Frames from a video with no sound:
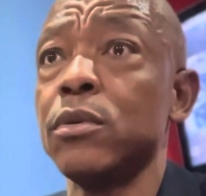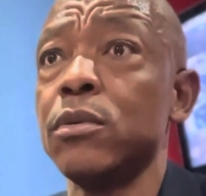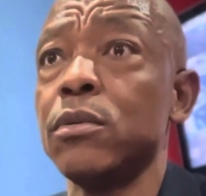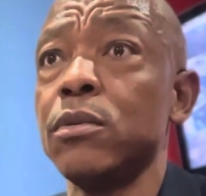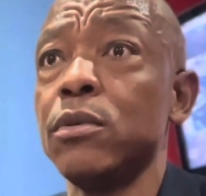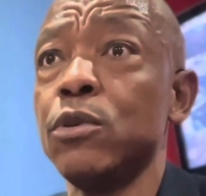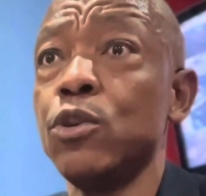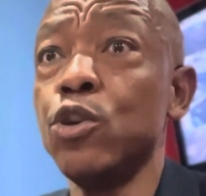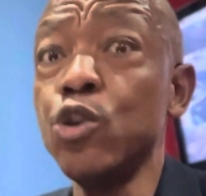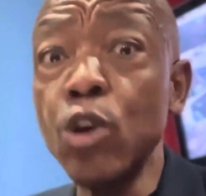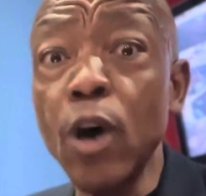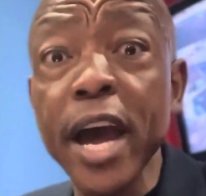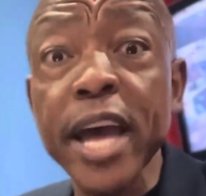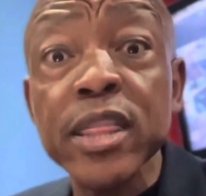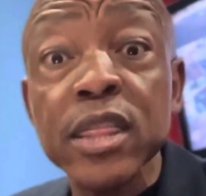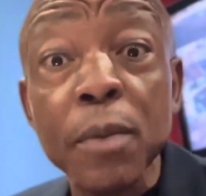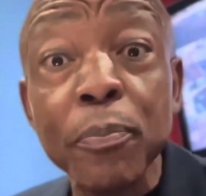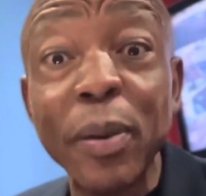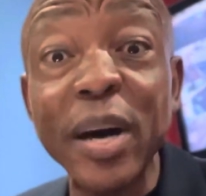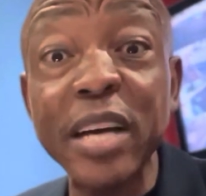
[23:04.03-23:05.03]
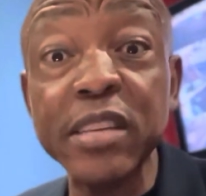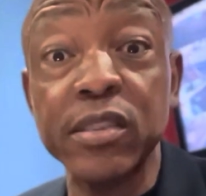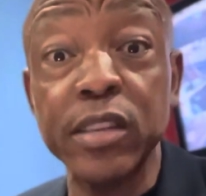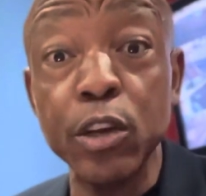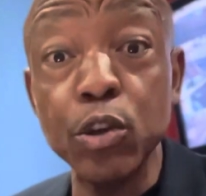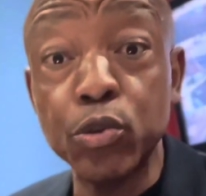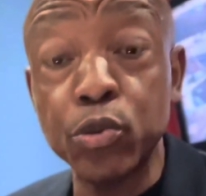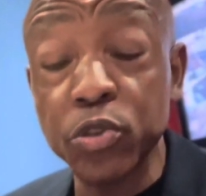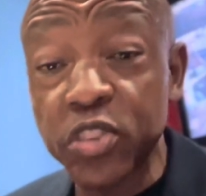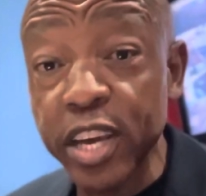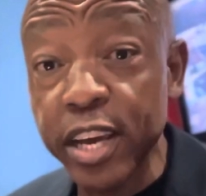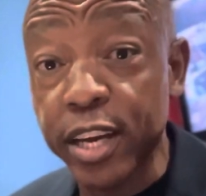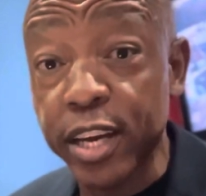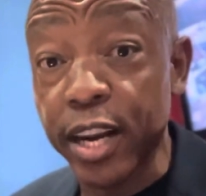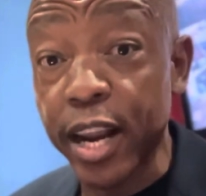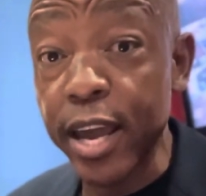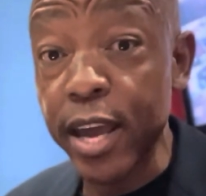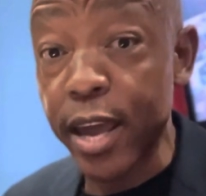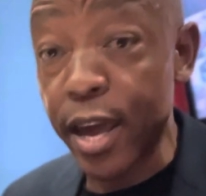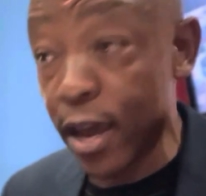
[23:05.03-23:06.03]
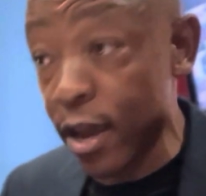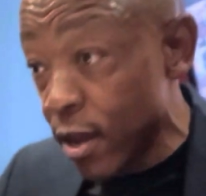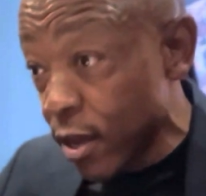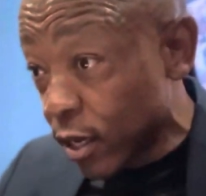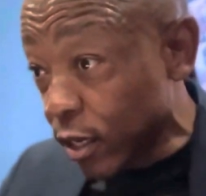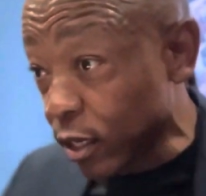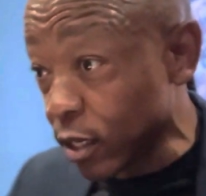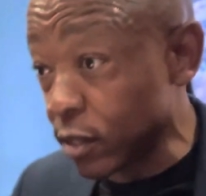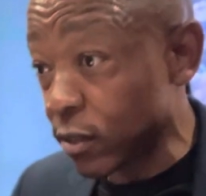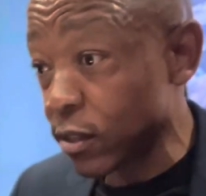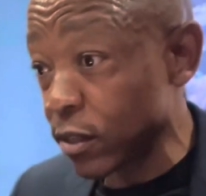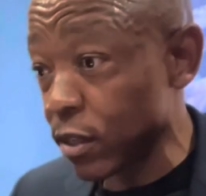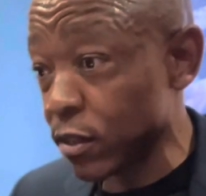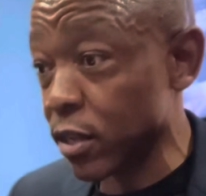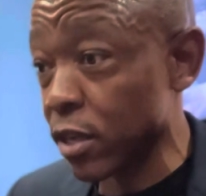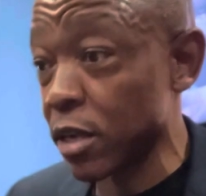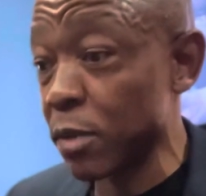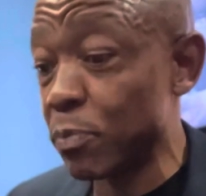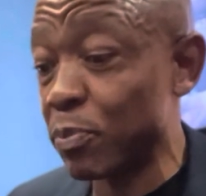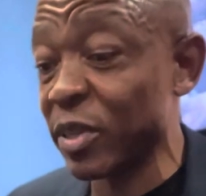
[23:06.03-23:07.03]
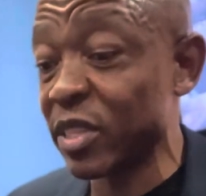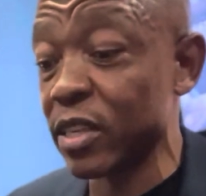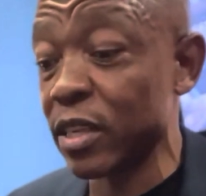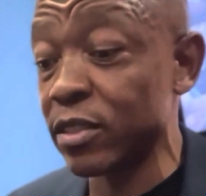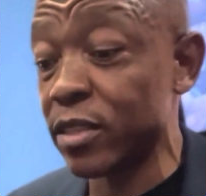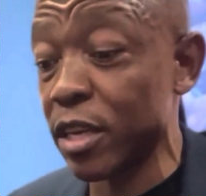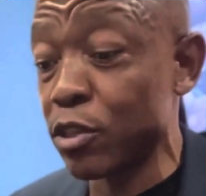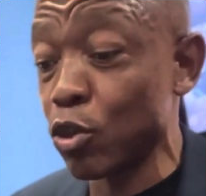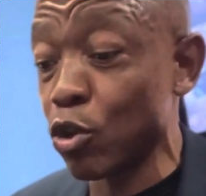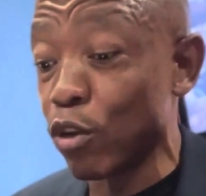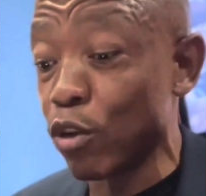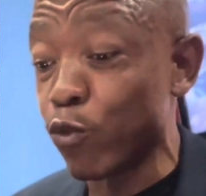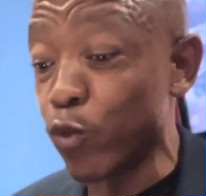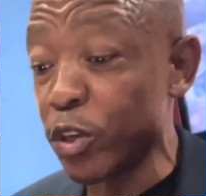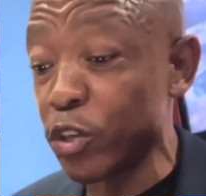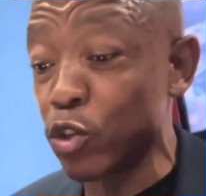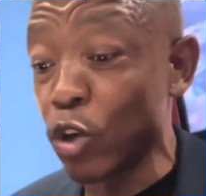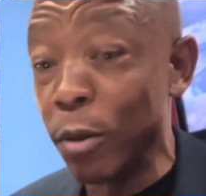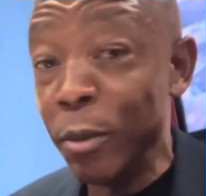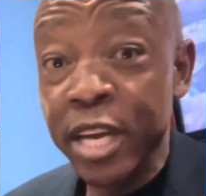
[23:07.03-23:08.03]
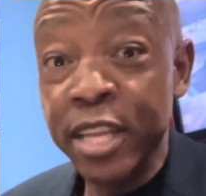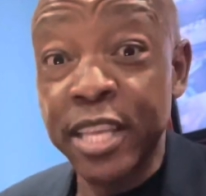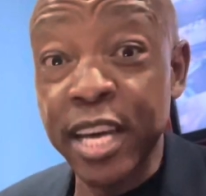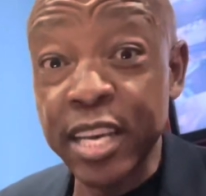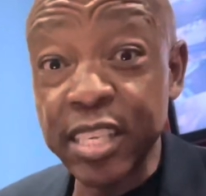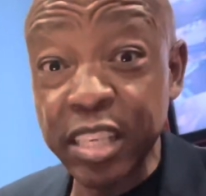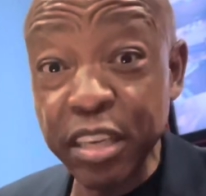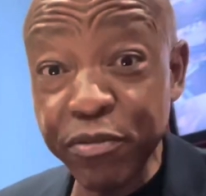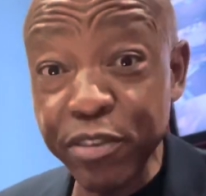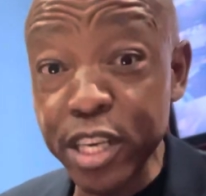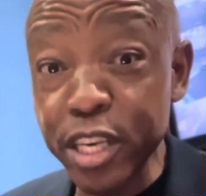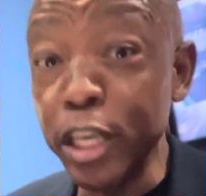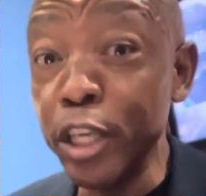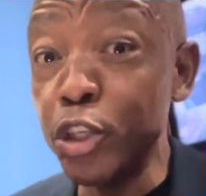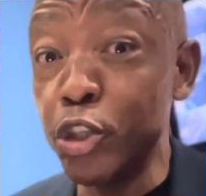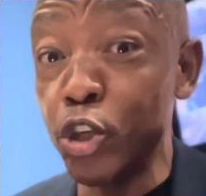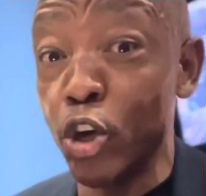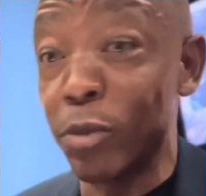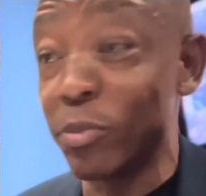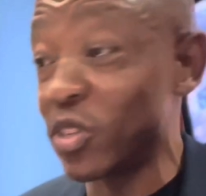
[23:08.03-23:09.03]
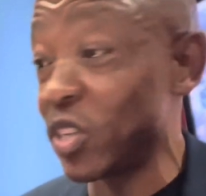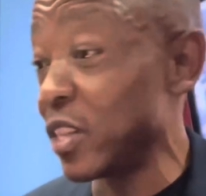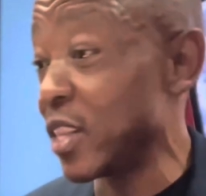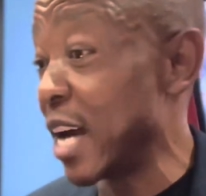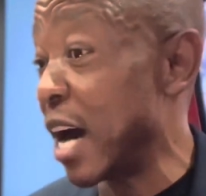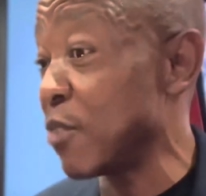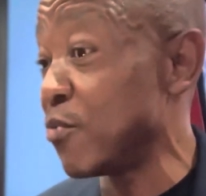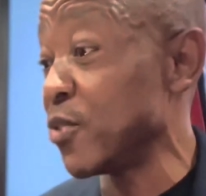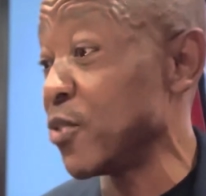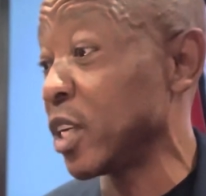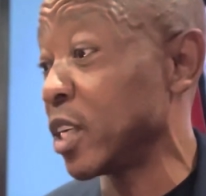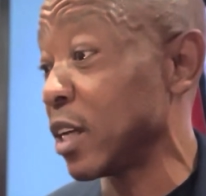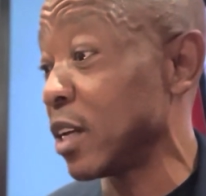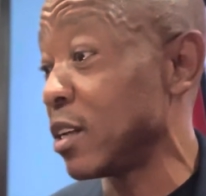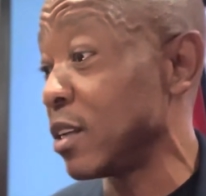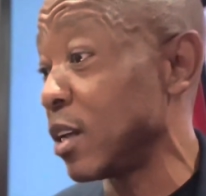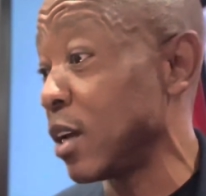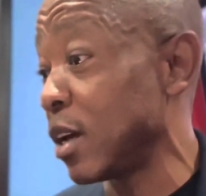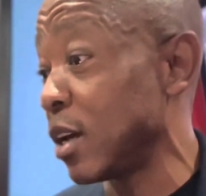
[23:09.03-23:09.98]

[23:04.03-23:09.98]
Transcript: You know, in the past, they used to say gray hair is a representation of wisdom. There's even idioms in the African